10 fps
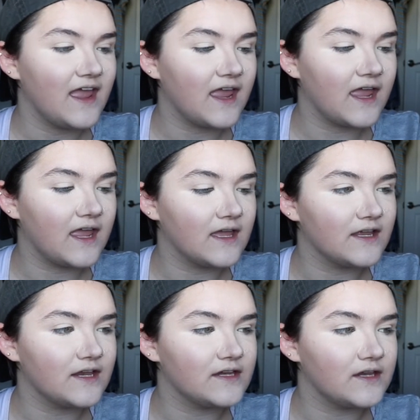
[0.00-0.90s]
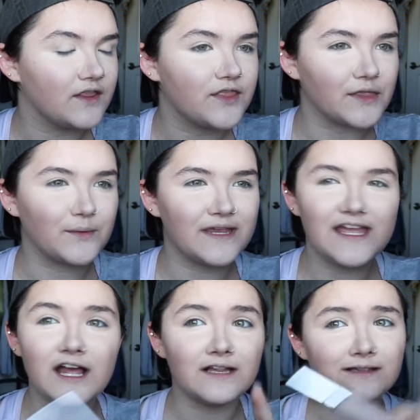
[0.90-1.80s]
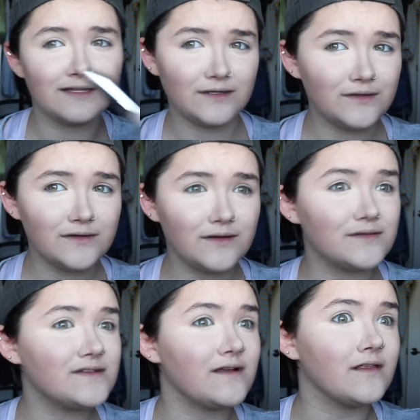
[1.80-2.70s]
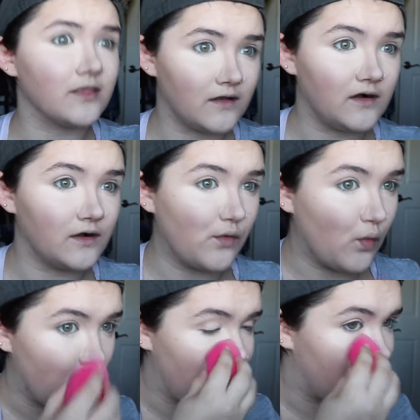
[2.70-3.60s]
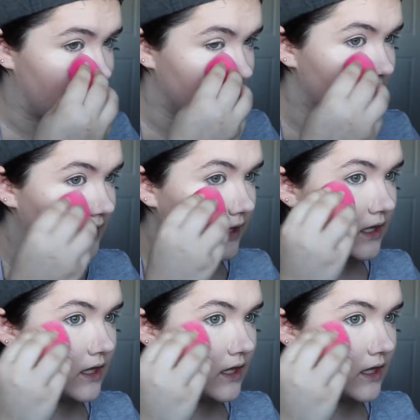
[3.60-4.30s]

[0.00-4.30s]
And three, a little goes a long way. Like,